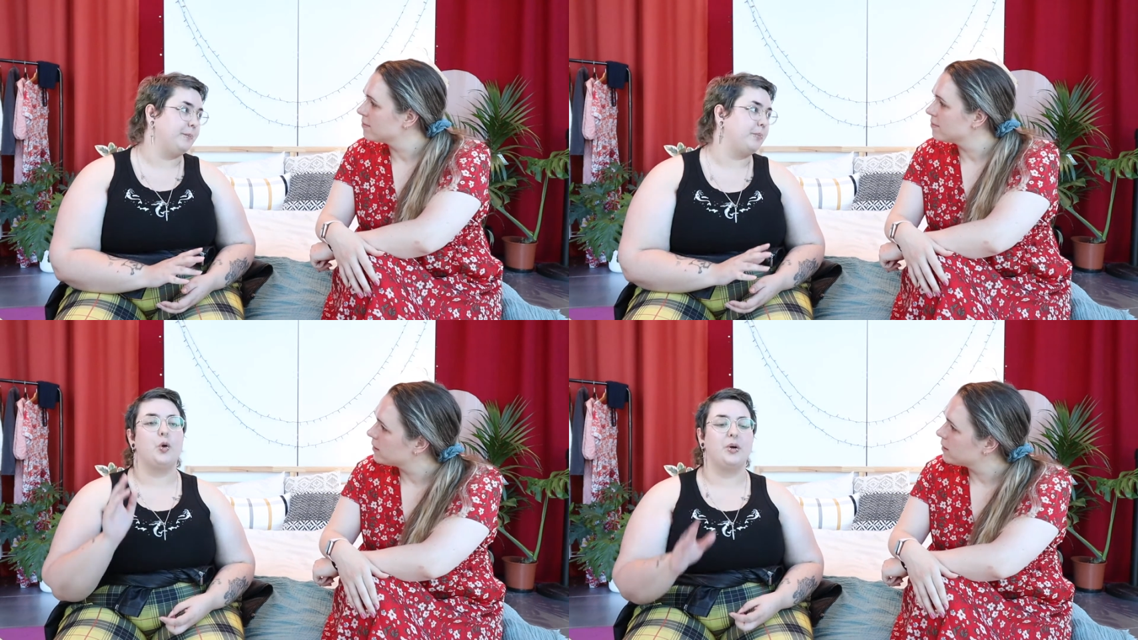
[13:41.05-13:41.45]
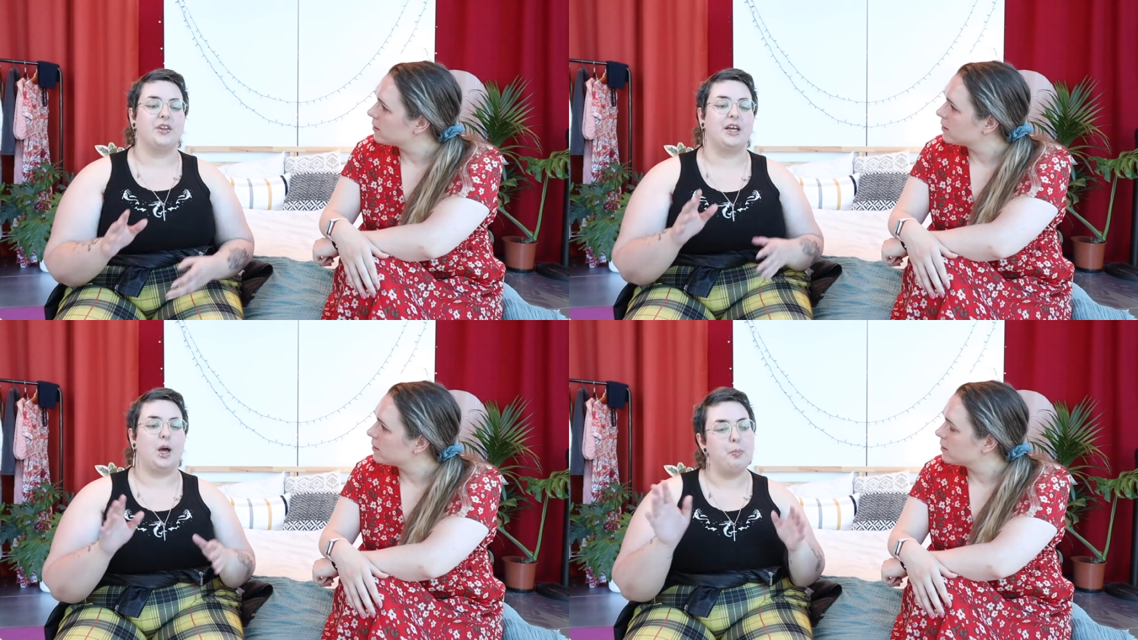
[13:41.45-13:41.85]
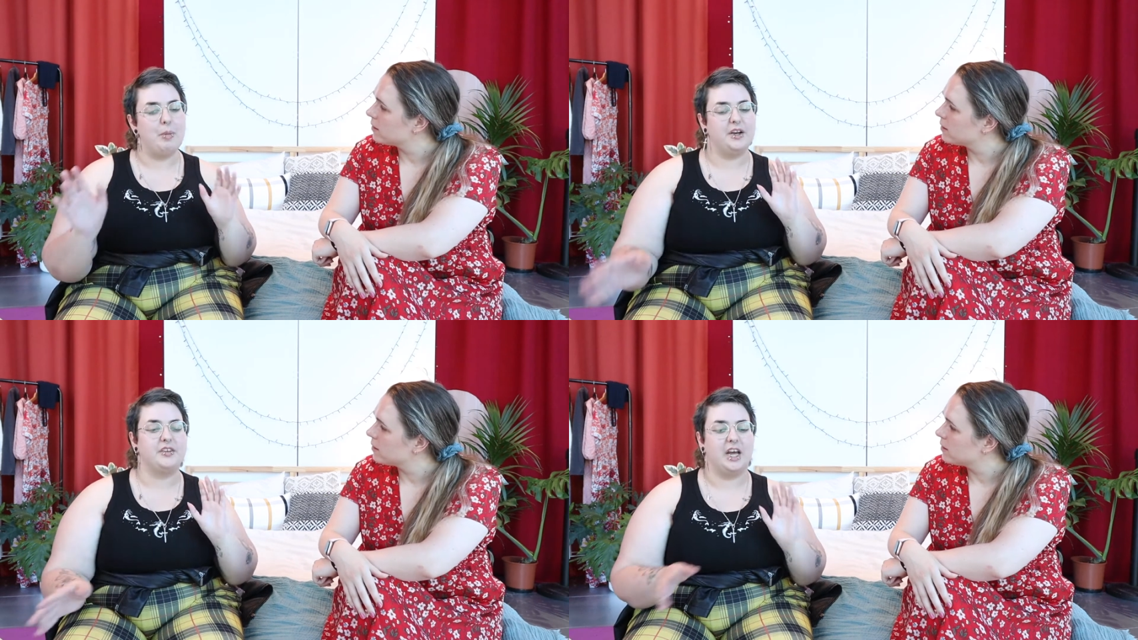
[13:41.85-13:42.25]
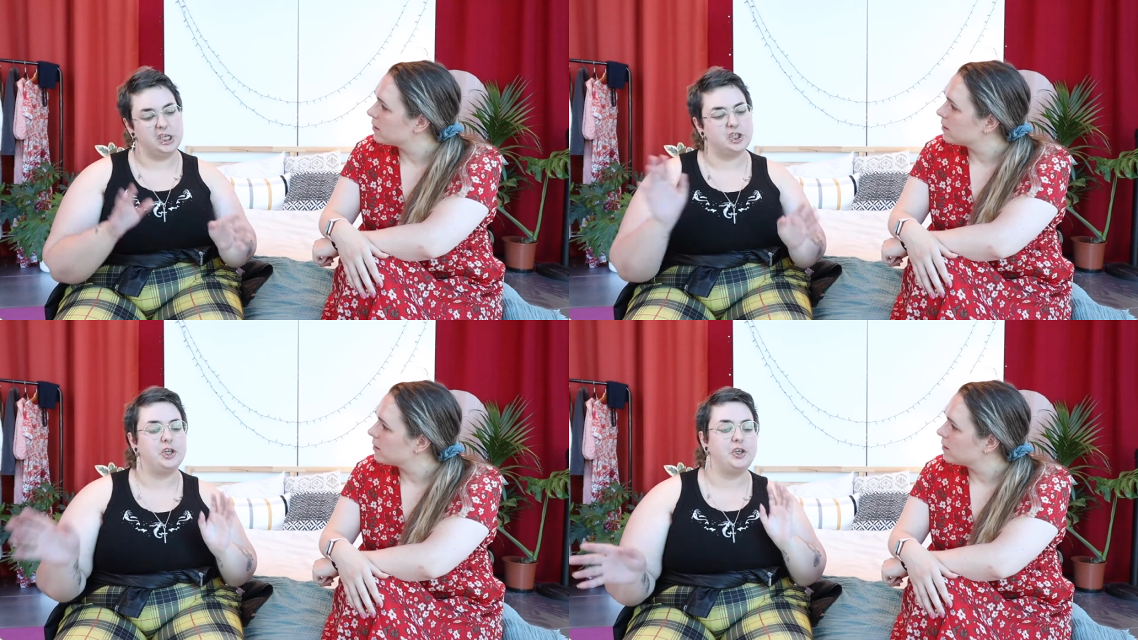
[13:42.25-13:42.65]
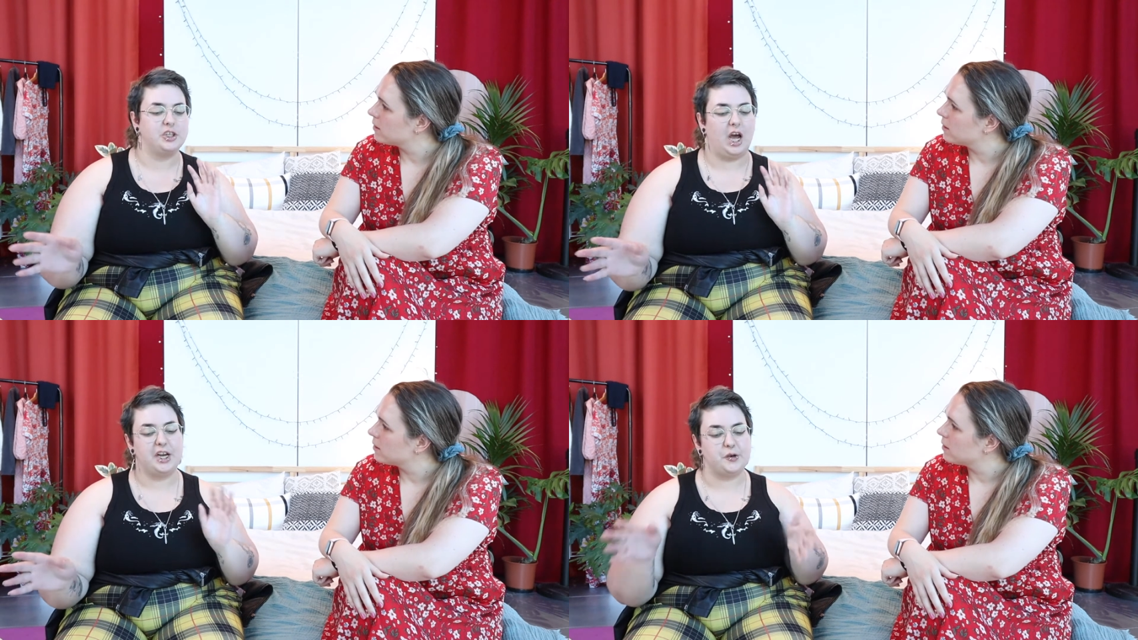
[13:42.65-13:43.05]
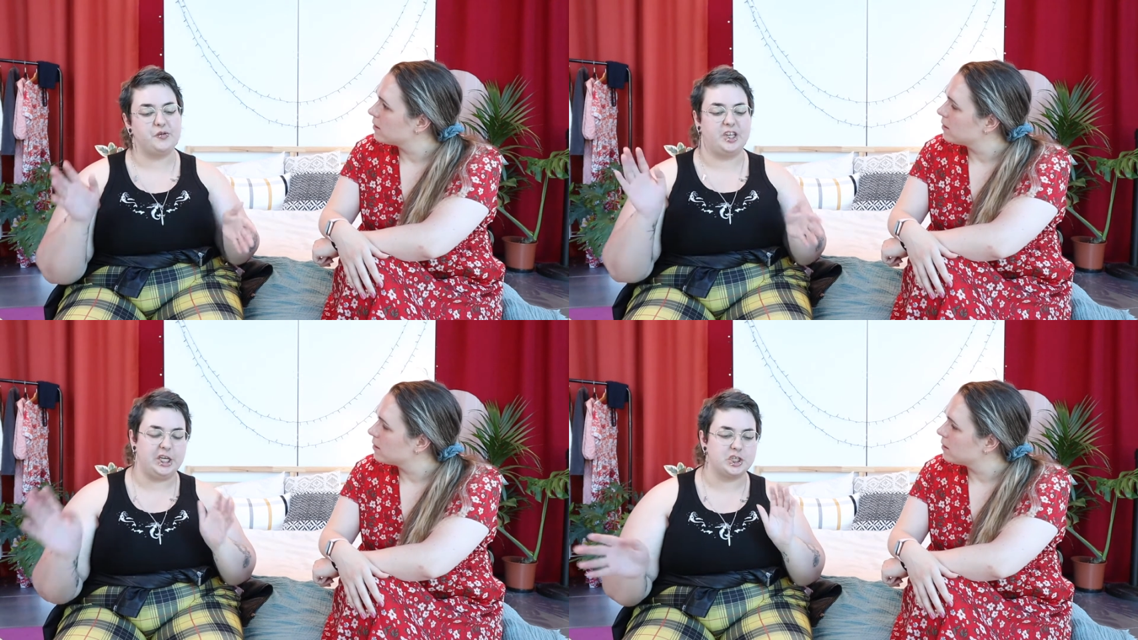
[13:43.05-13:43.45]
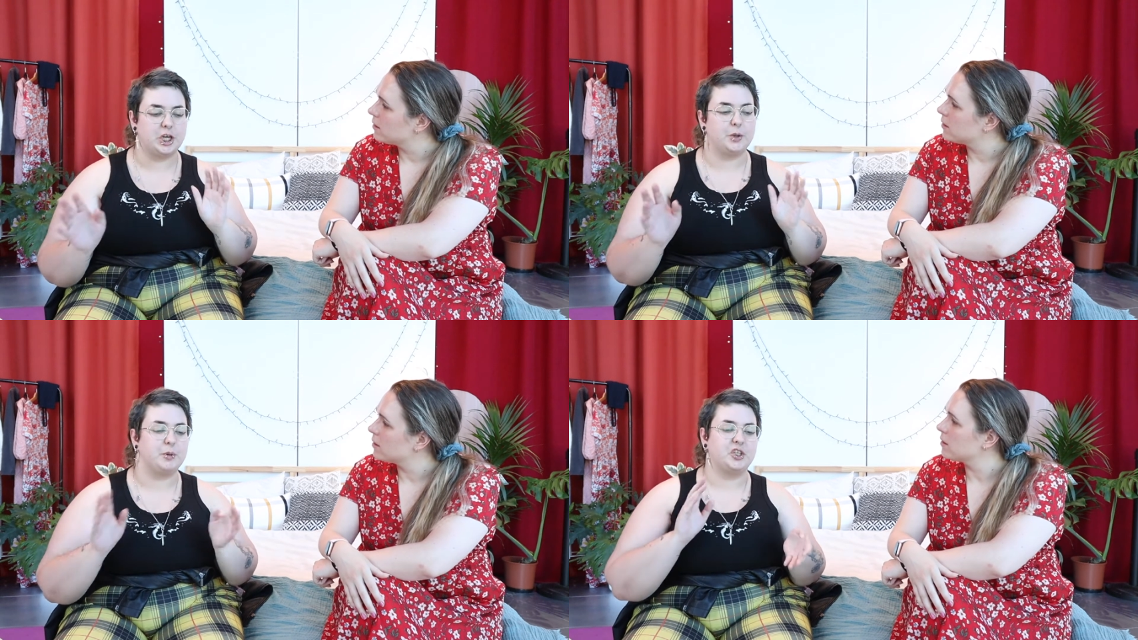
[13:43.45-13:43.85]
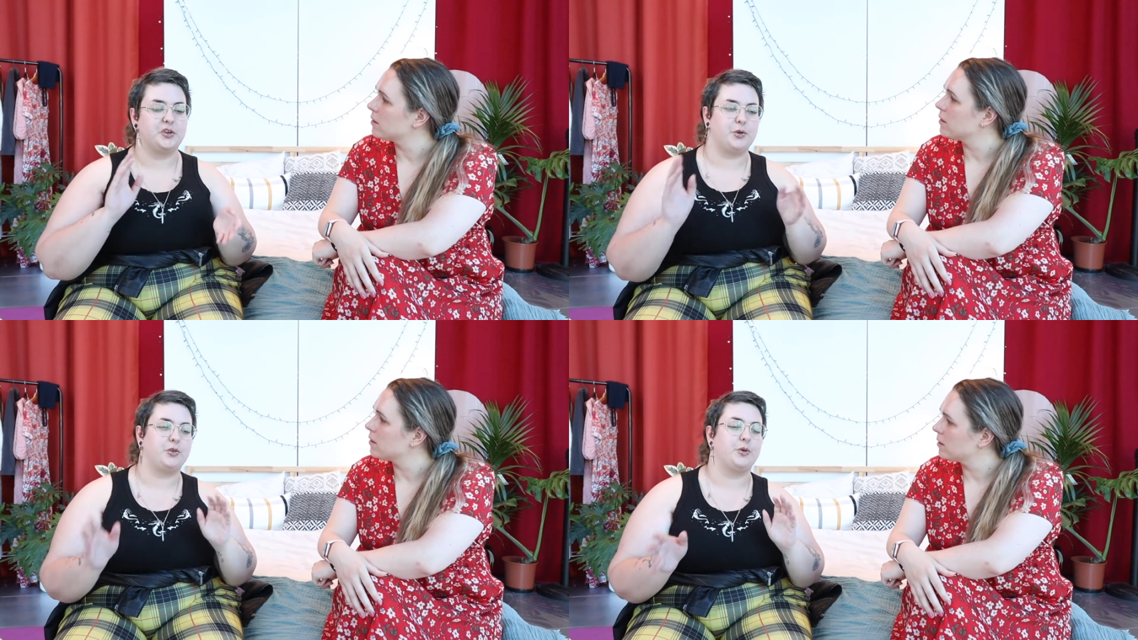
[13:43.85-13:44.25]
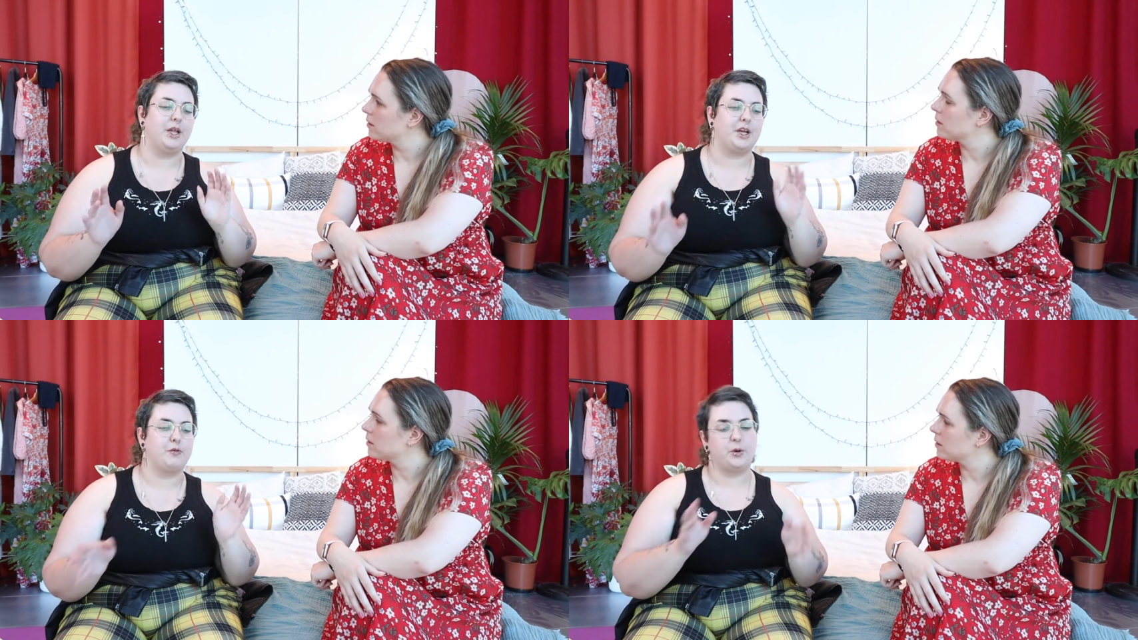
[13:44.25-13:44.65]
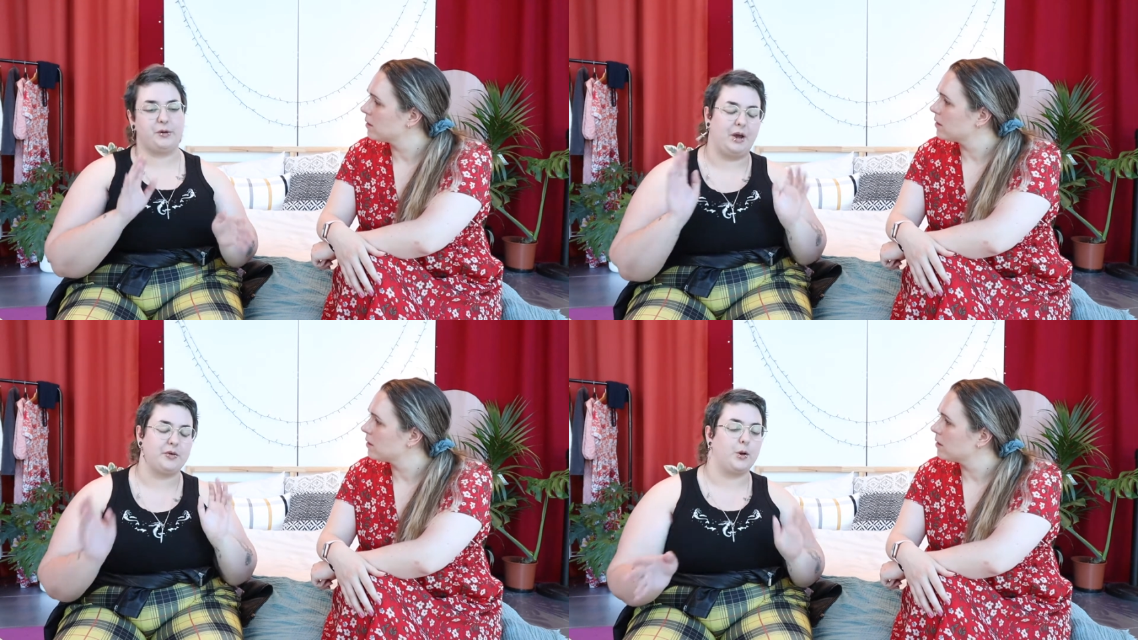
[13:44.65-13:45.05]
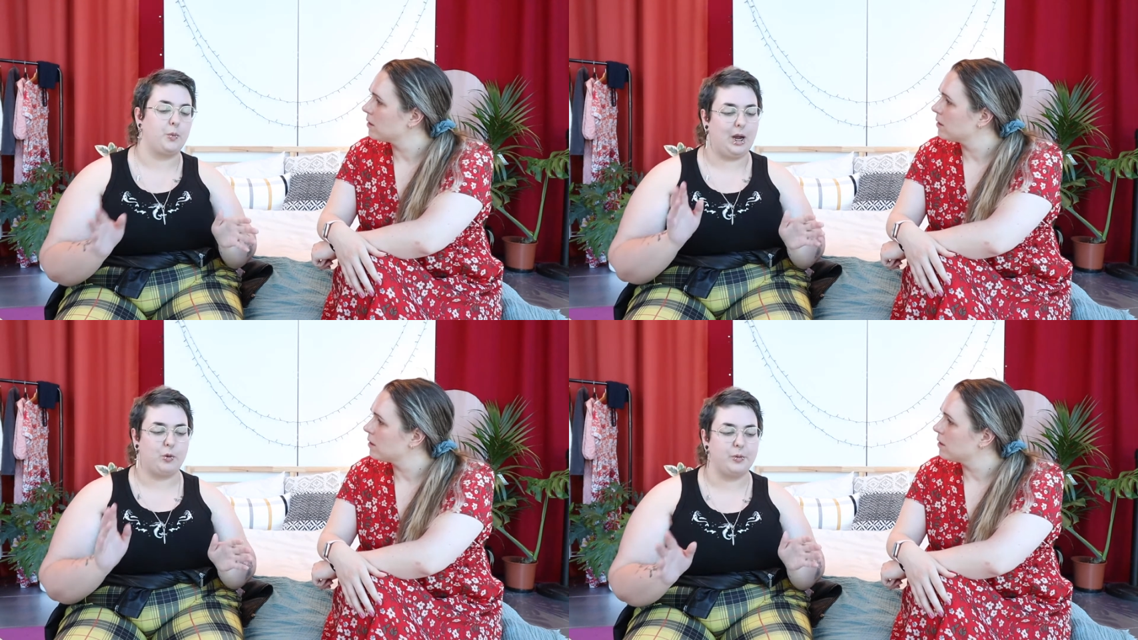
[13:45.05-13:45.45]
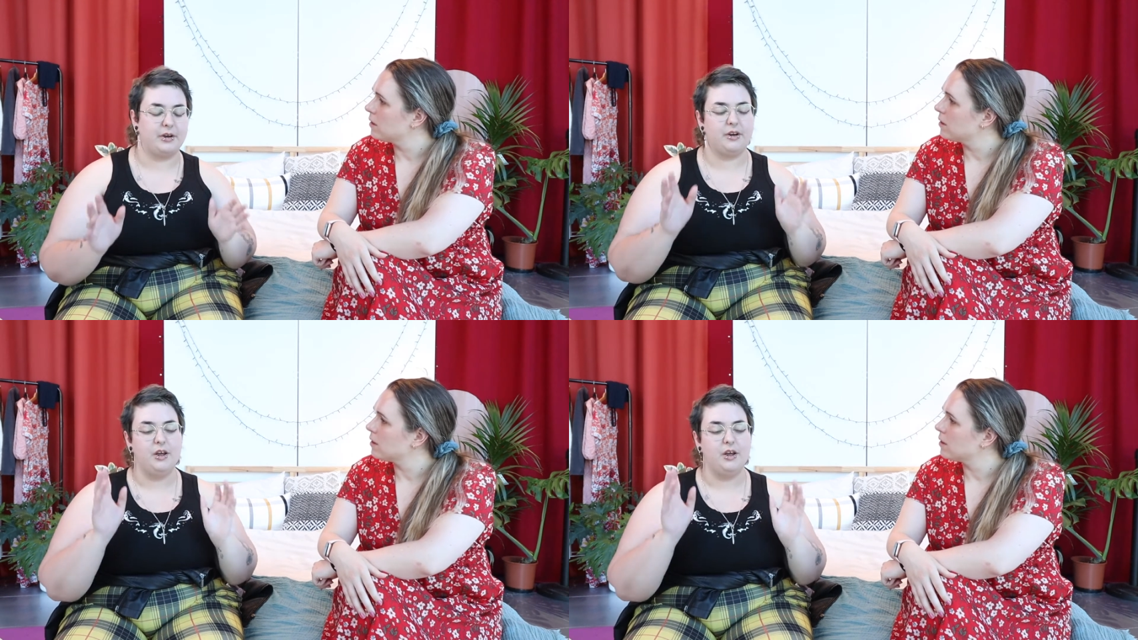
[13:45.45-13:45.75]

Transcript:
Speaker 1: who is like a meditation kind of teacher, but she's also like a 45 year old white woman.